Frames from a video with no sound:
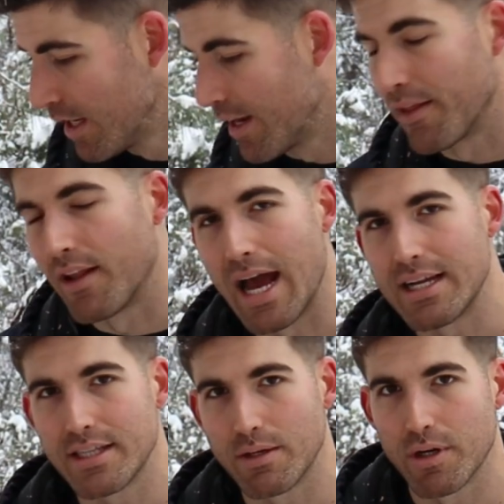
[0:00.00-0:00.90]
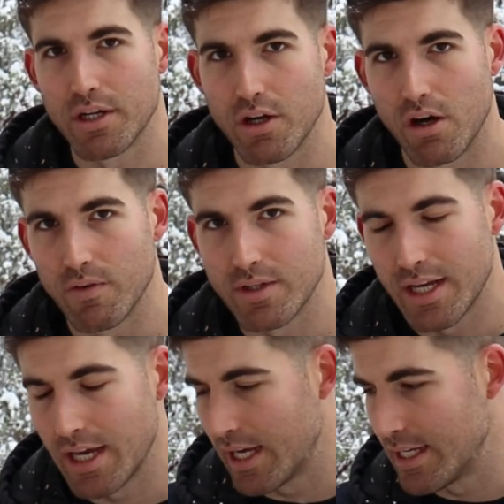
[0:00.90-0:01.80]
Now the last thing we're gonna go over
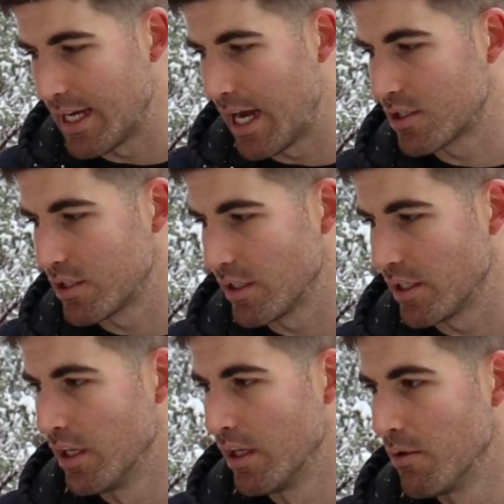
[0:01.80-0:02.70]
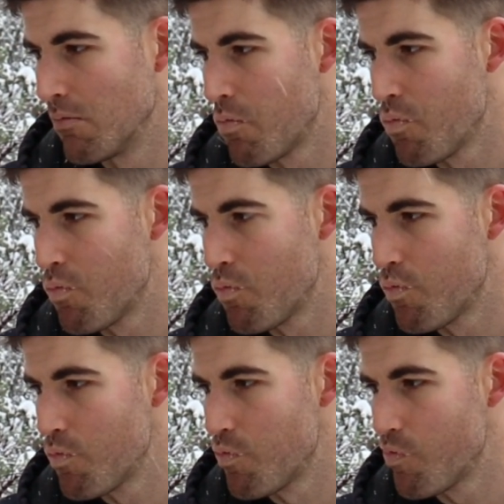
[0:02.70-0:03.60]
today is actually
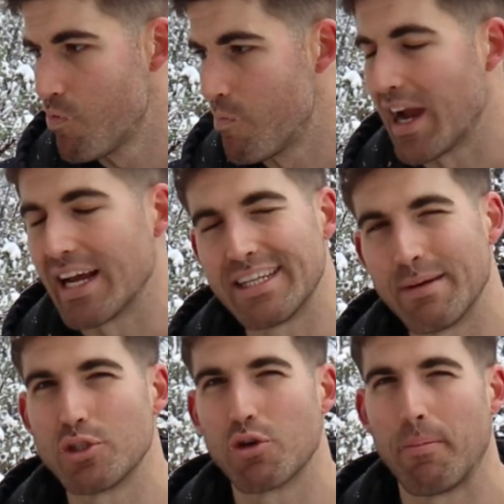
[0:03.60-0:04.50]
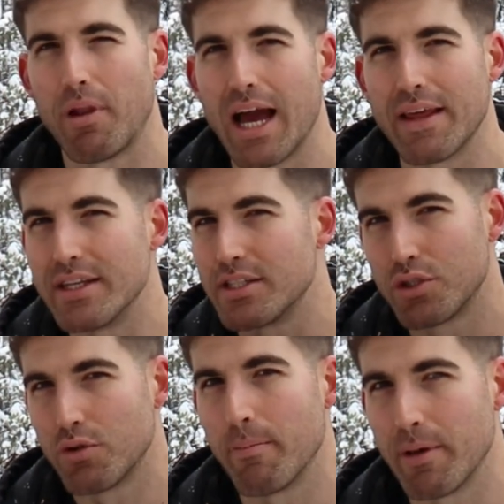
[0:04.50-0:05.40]
my attempt to apply this
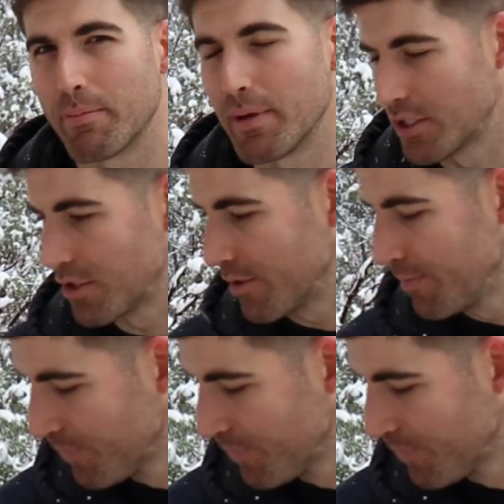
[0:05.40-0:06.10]
to a big picture.